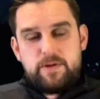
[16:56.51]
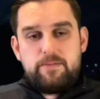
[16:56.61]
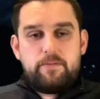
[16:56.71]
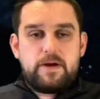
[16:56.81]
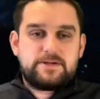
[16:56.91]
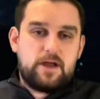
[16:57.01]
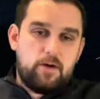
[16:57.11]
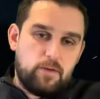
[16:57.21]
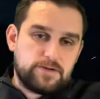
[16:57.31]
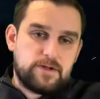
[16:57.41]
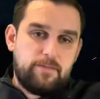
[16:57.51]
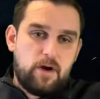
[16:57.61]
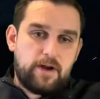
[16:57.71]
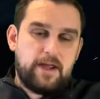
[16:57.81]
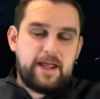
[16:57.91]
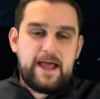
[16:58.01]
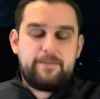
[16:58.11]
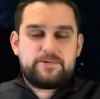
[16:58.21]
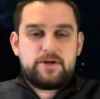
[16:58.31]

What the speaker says: People might say, oh, what's the market cap?